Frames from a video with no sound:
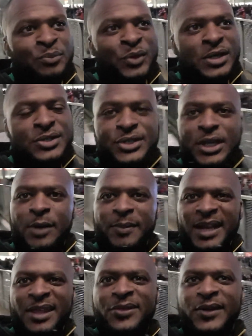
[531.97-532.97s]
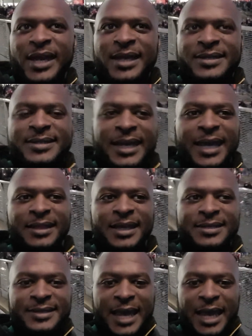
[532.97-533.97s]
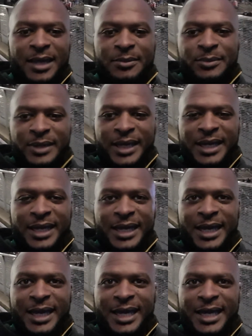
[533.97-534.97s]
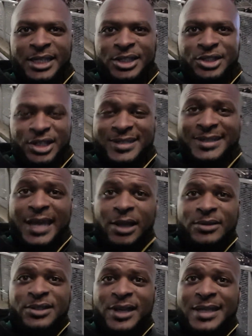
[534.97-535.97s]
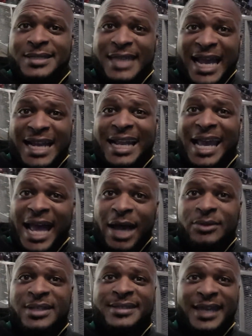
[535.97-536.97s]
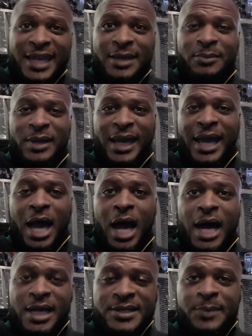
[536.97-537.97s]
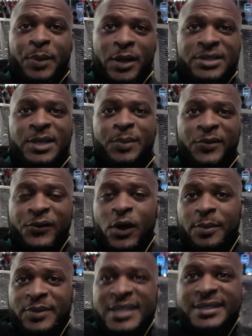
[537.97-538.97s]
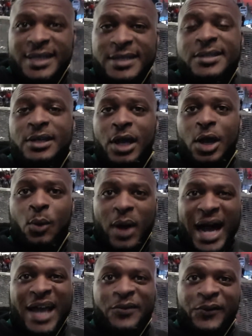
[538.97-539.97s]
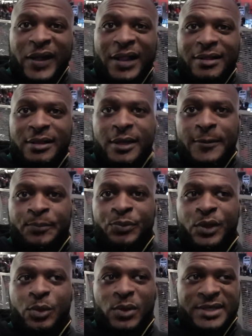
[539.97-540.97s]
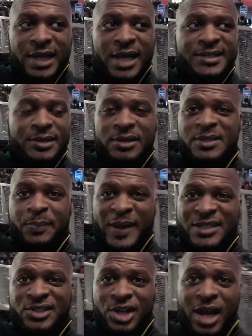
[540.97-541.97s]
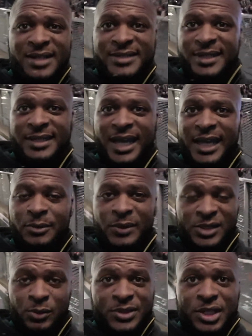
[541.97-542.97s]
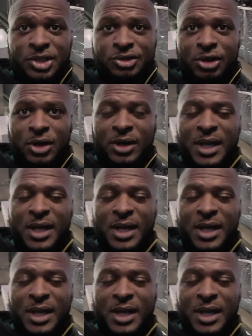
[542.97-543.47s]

So many things in this game just tells you exactly how the team are supposed to perform. This is what I felt was Arsenal's best chance today, which was a draw.